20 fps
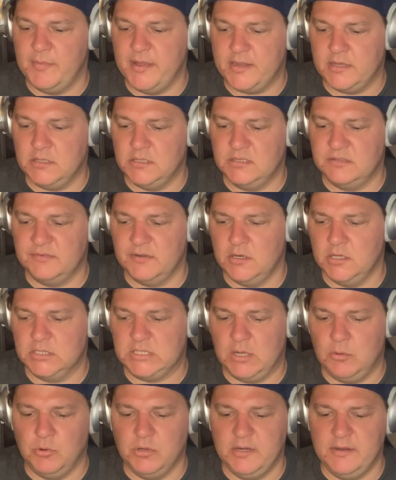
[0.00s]
making these videos,
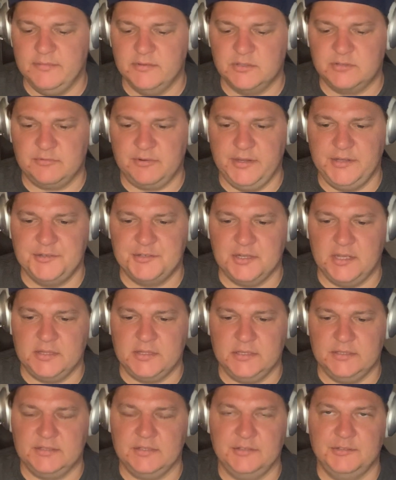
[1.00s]
I wouldn't even screenshot this.